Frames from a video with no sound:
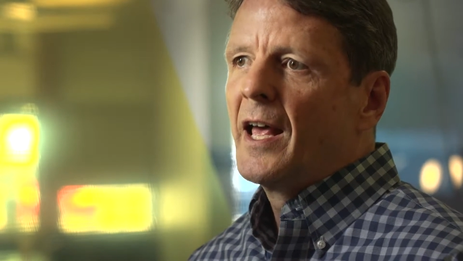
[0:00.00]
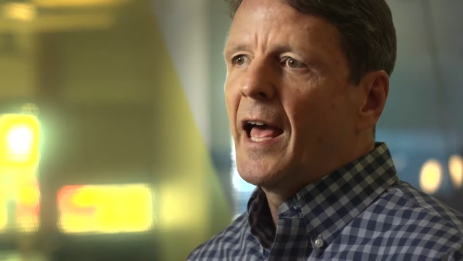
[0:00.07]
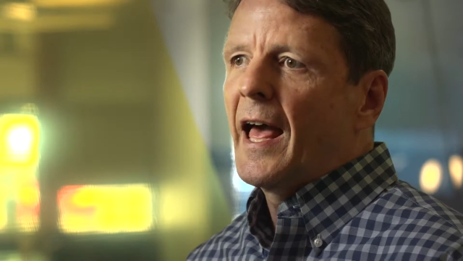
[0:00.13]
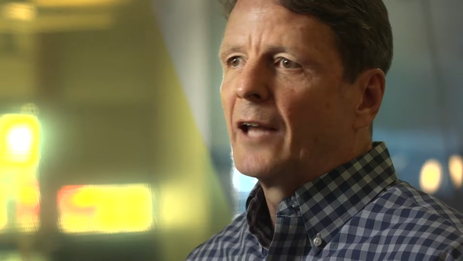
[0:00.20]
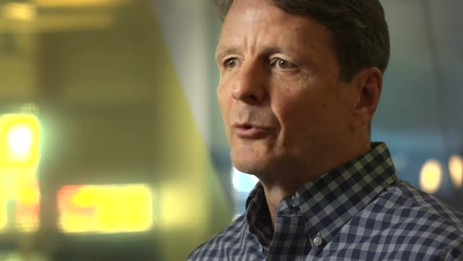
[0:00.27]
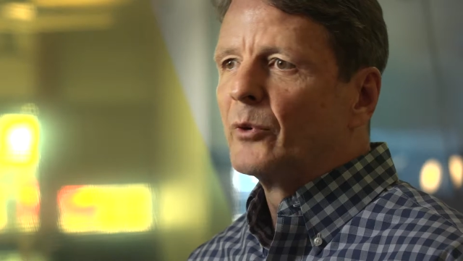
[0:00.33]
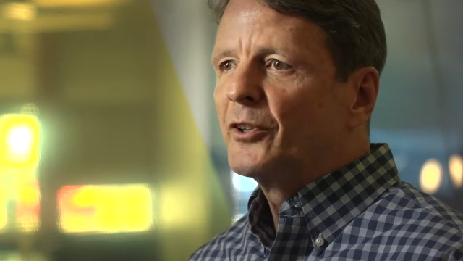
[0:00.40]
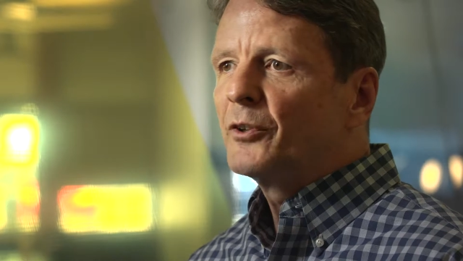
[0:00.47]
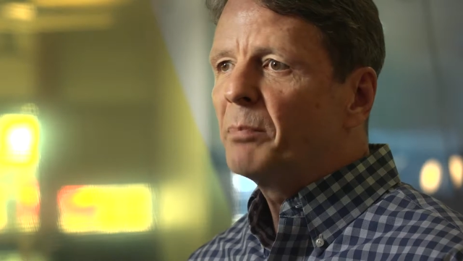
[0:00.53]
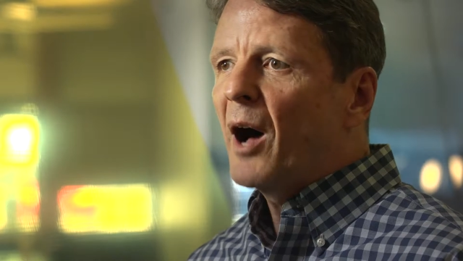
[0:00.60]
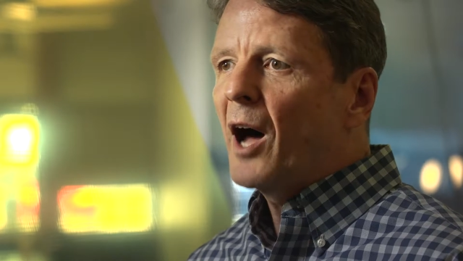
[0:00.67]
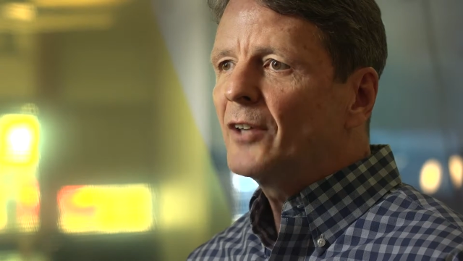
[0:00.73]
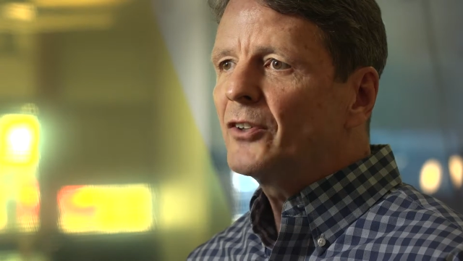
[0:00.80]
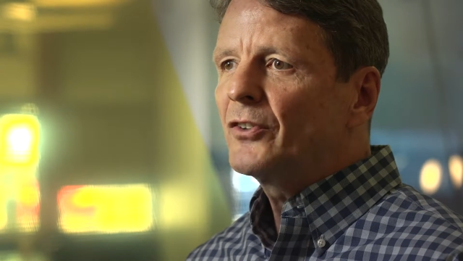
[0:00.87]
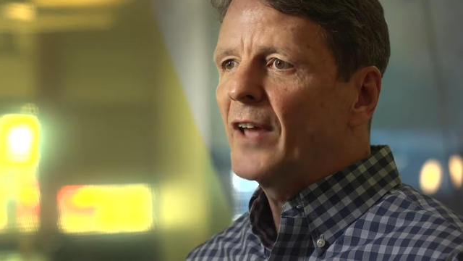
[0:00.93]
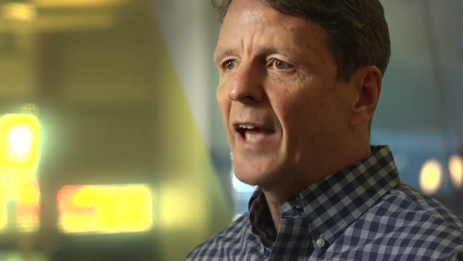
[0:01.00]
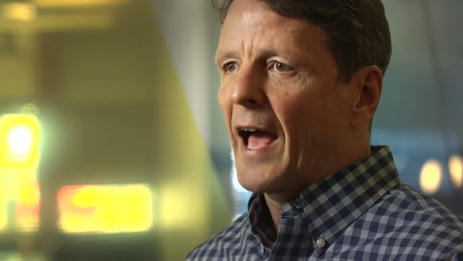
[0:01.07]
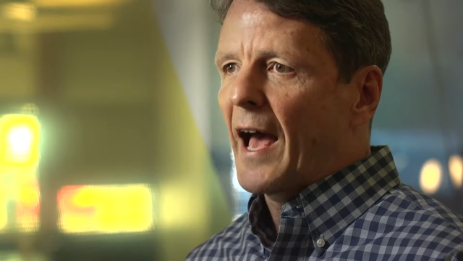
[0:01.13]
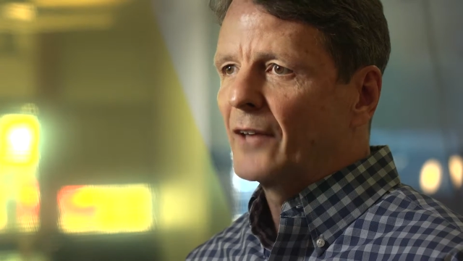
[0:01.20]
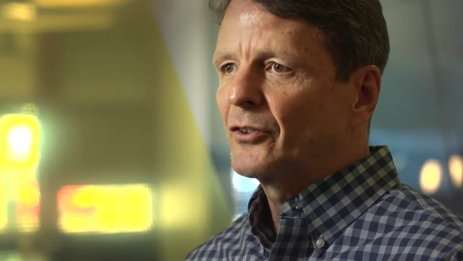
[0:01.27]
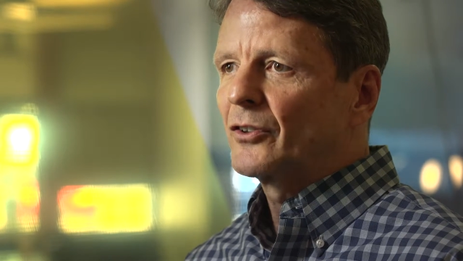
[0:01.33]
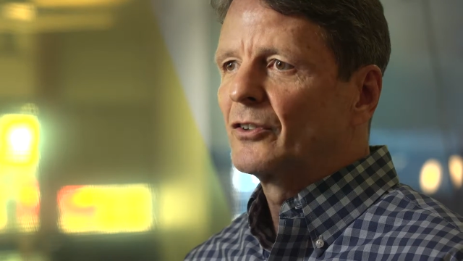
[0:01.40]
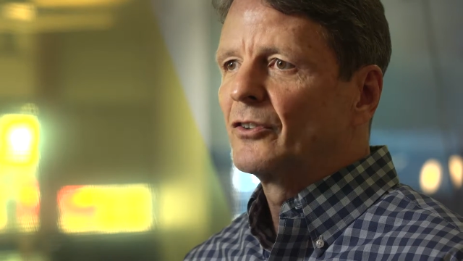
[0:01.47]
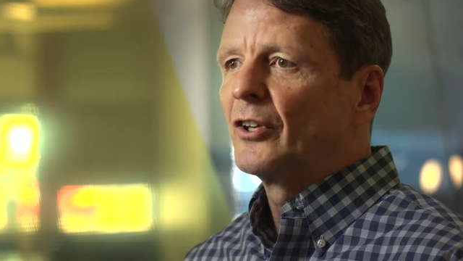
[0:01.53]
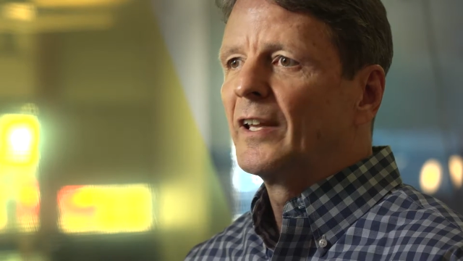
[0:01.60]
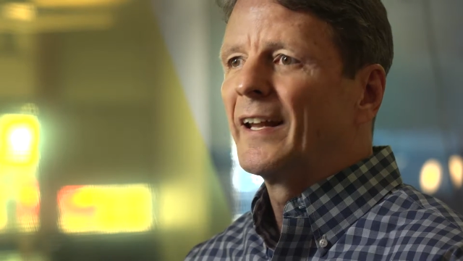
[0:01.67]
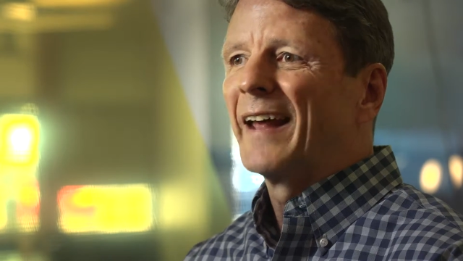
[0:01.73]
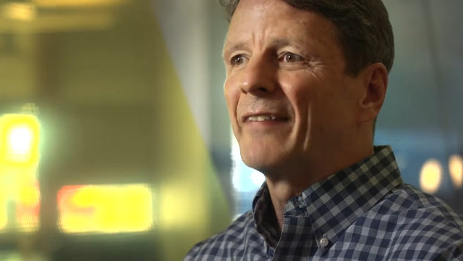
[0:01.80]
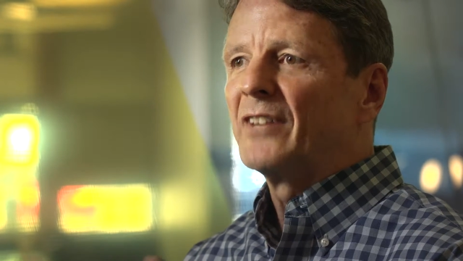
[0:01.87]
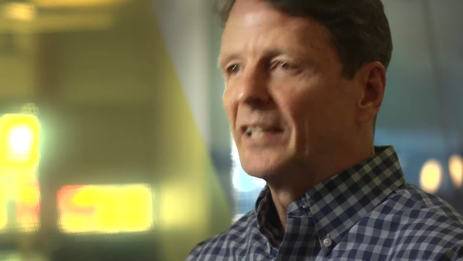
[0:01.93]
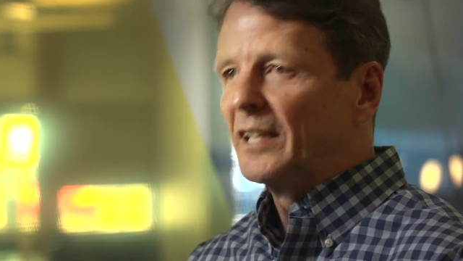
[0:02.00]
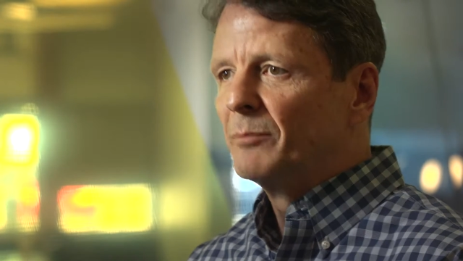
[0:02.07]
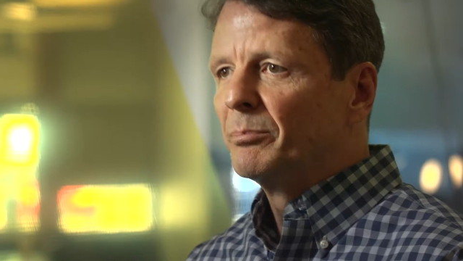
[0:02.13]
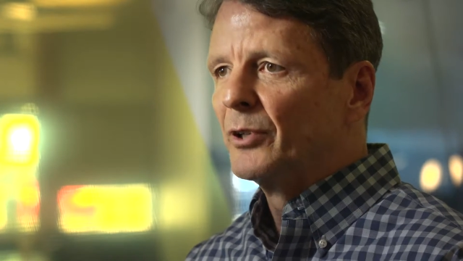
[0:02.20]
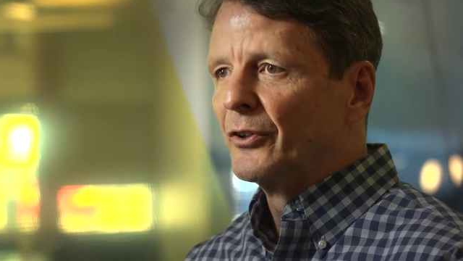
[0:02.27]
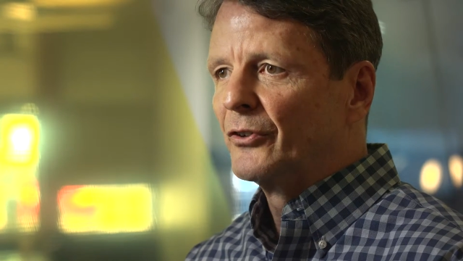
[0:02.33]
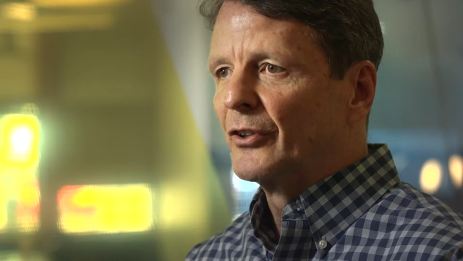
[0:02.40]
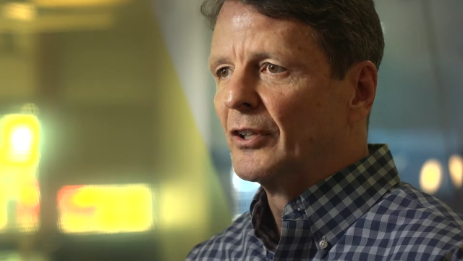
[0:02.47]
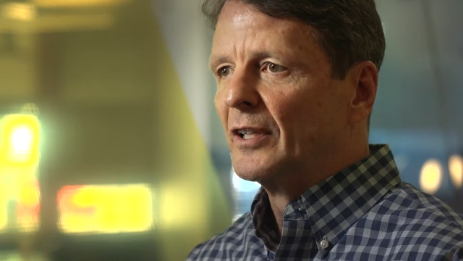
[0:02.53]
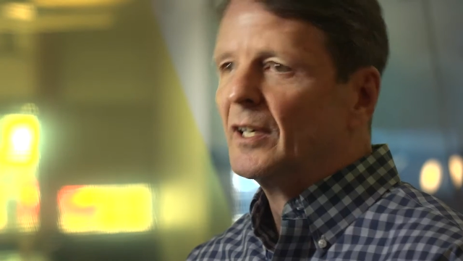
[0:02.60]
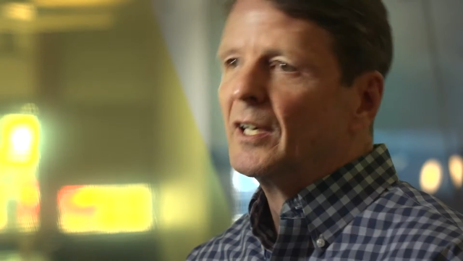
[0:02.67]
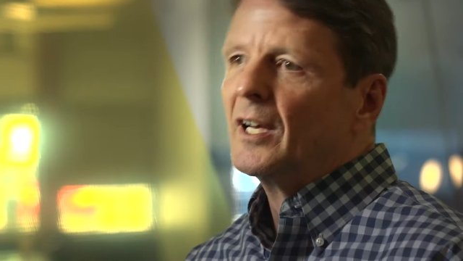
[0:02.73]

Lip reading: And a response task, to get at the implicit,